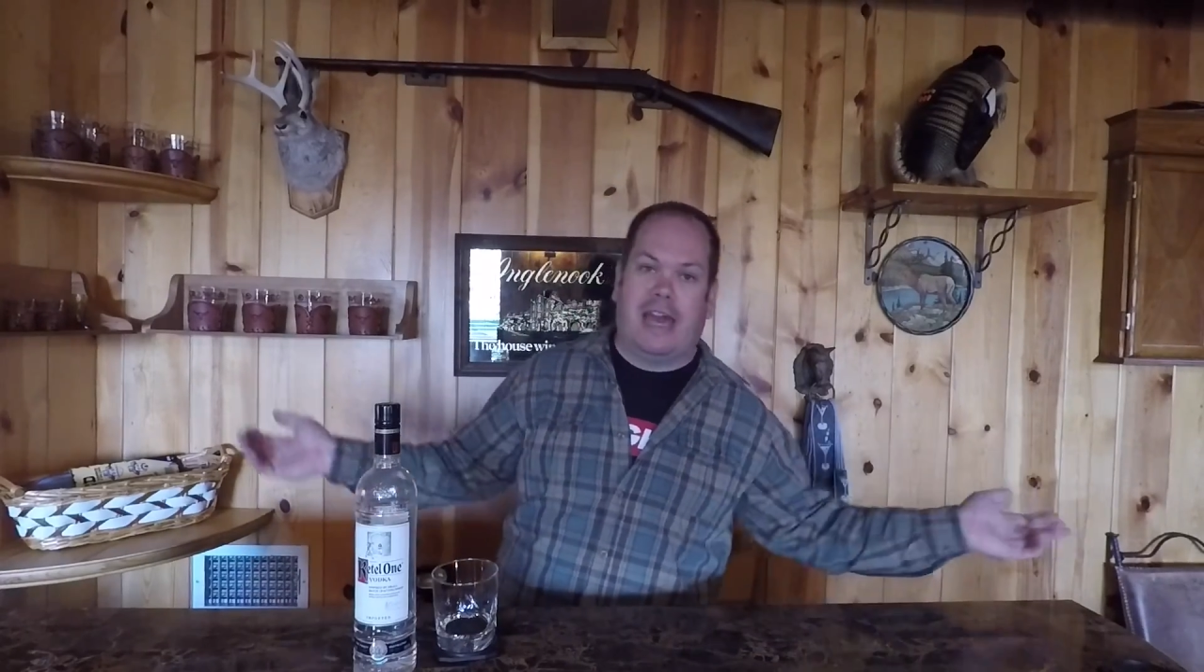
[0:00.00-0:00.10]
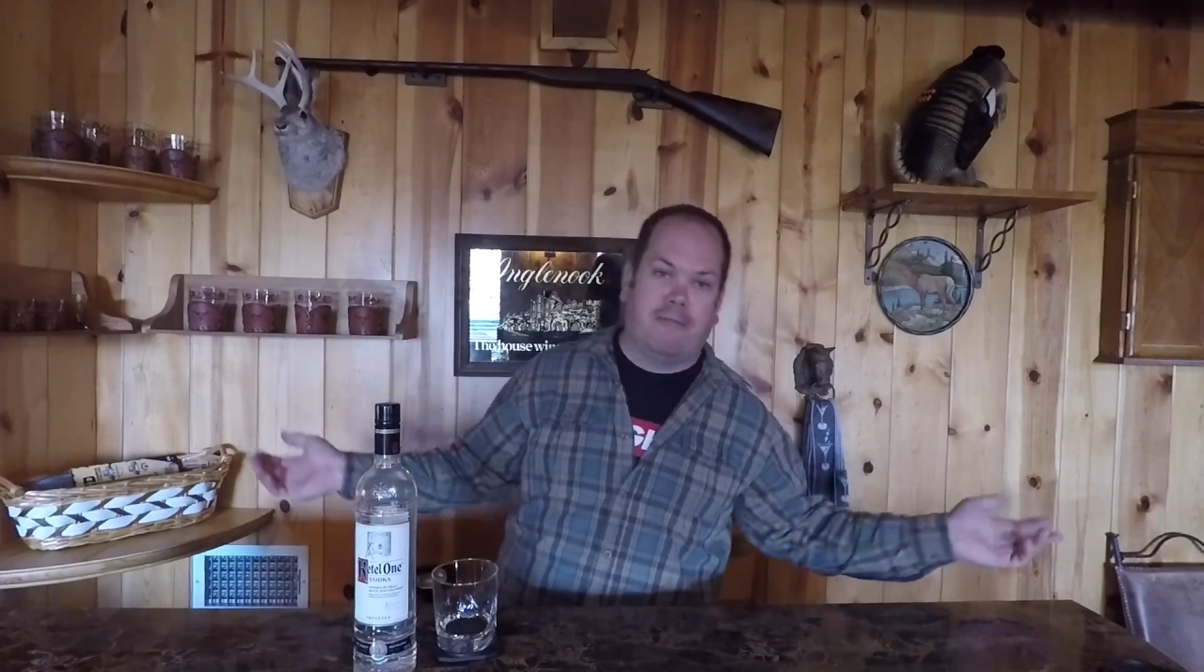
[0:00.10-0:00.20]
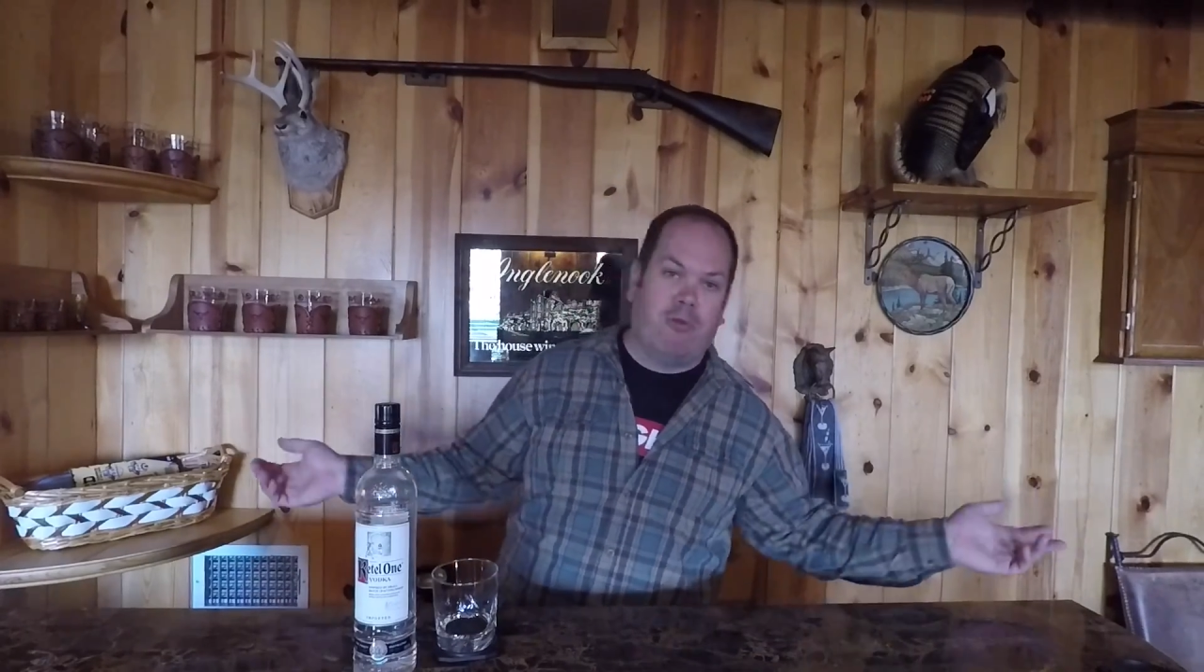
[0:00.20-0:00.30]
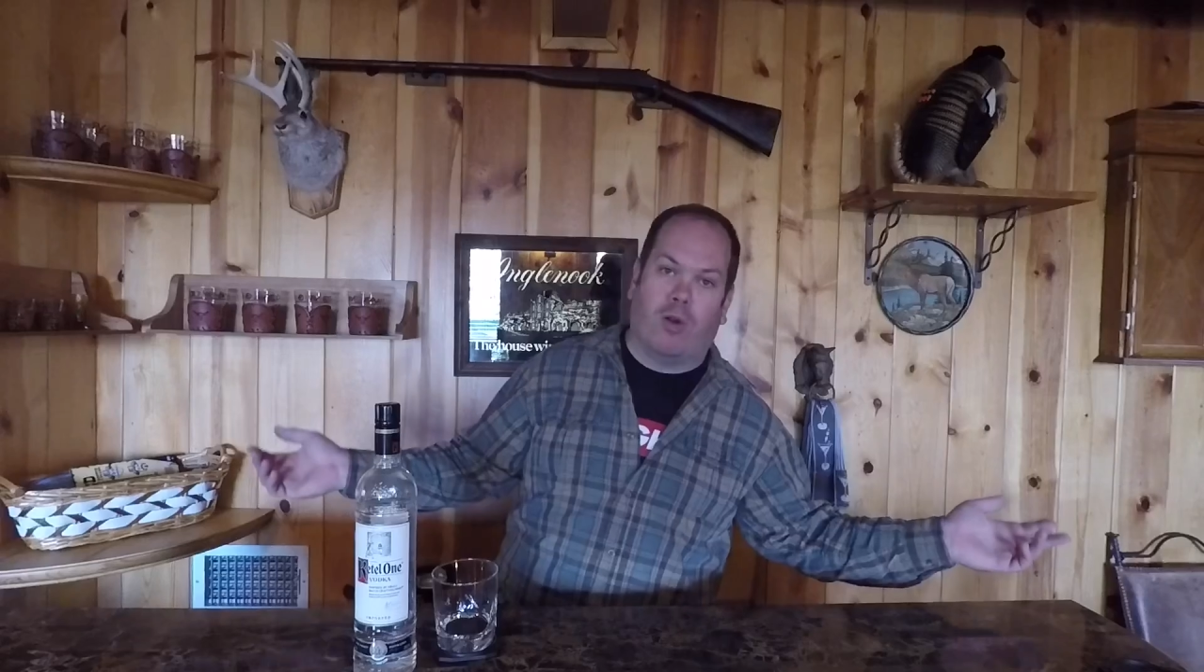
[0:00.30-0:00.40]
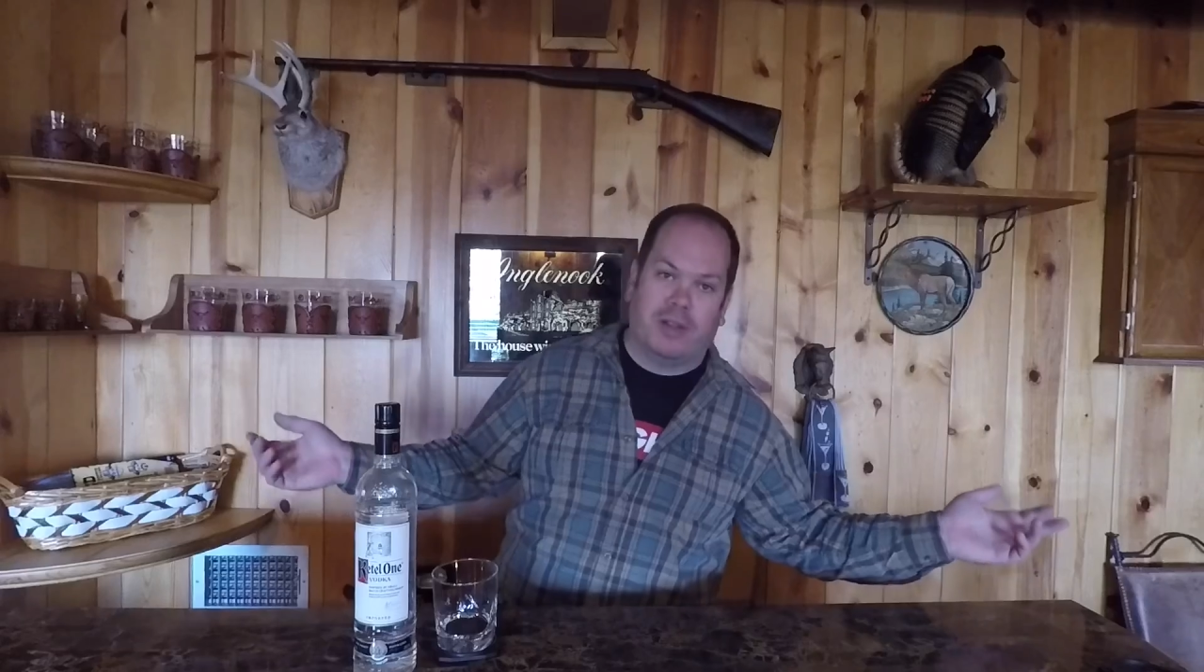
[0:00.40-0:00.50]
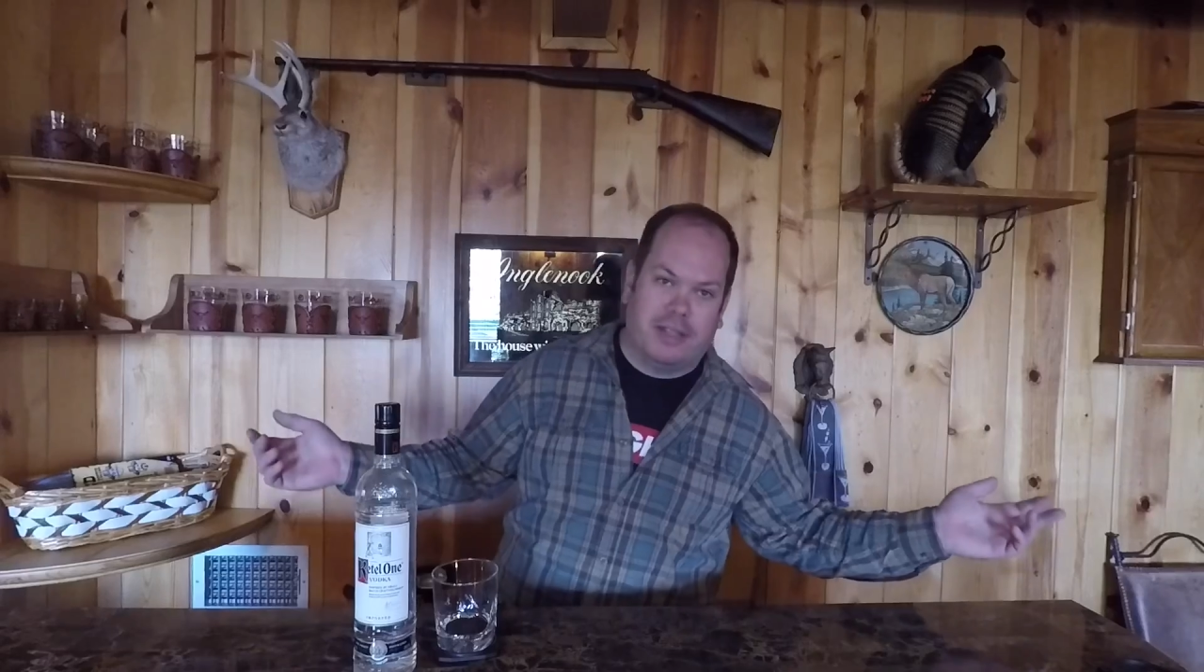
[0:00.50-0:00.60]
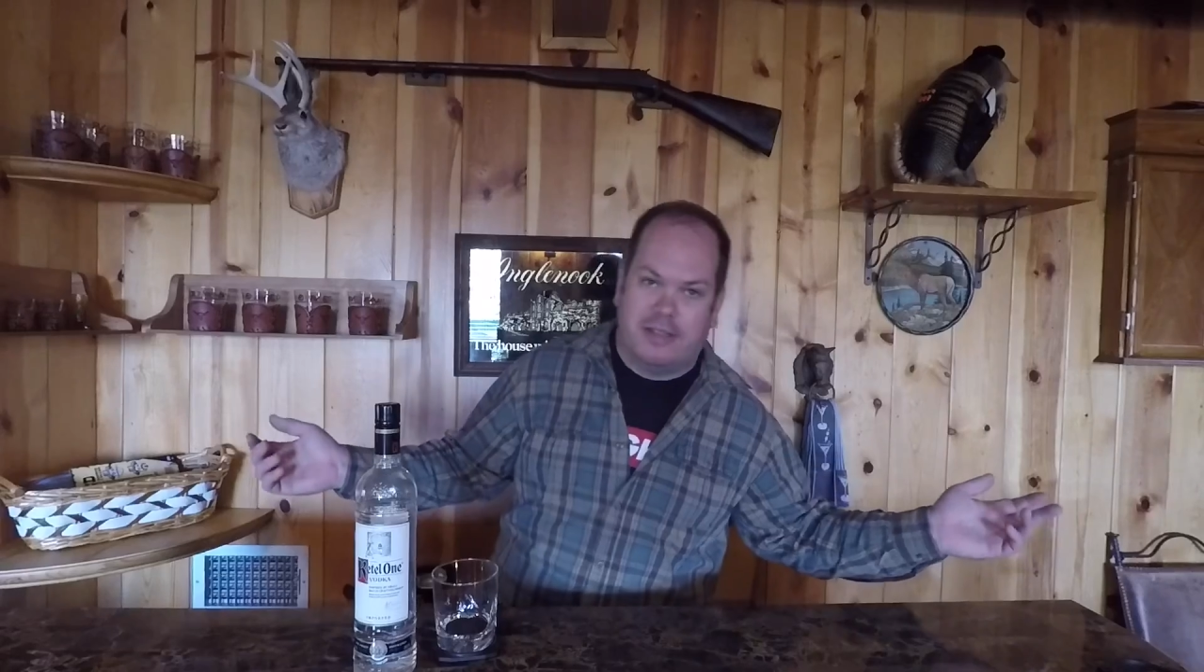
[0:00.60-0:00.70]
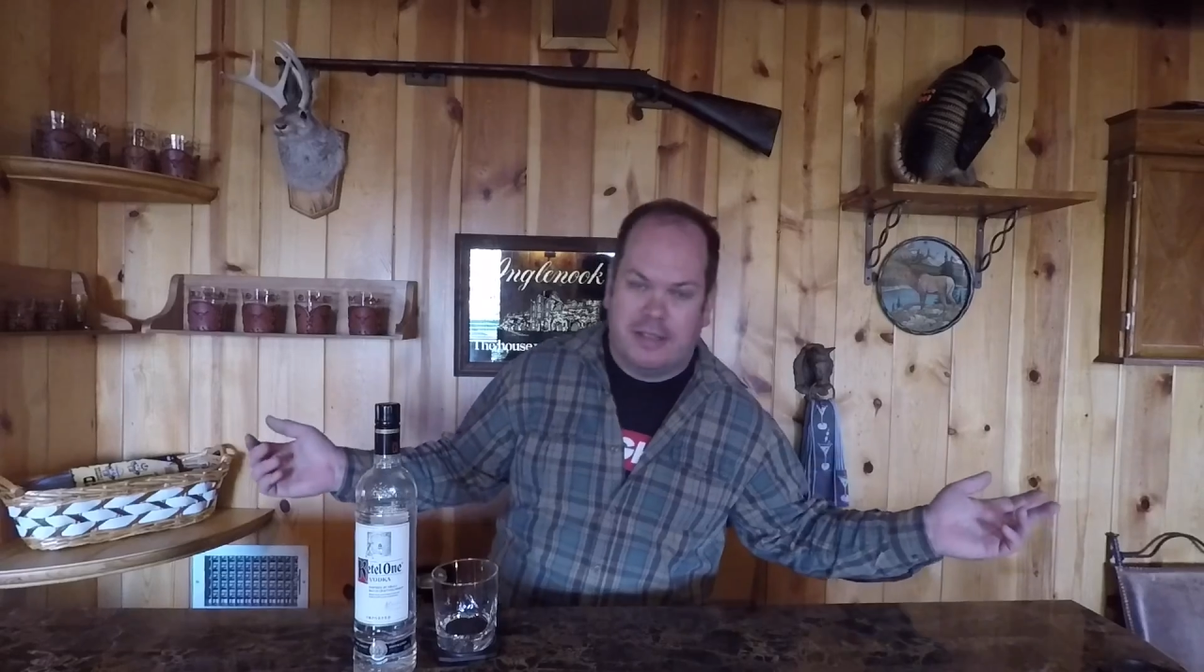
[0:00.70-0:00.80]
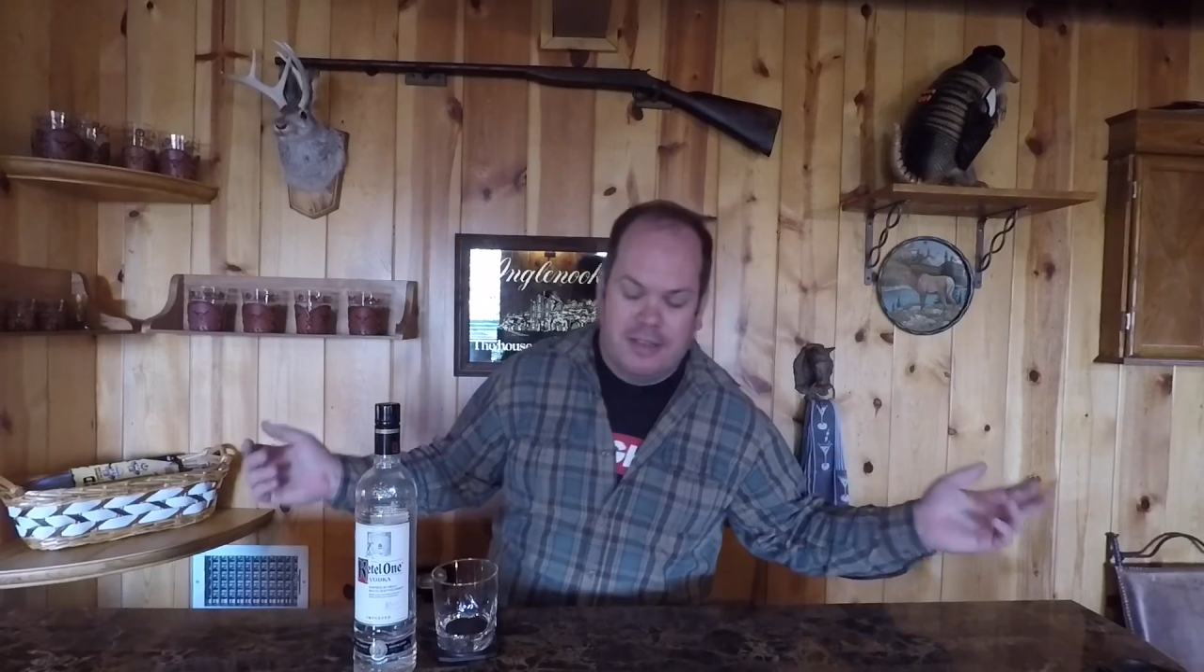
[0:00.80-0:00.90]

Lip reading: important.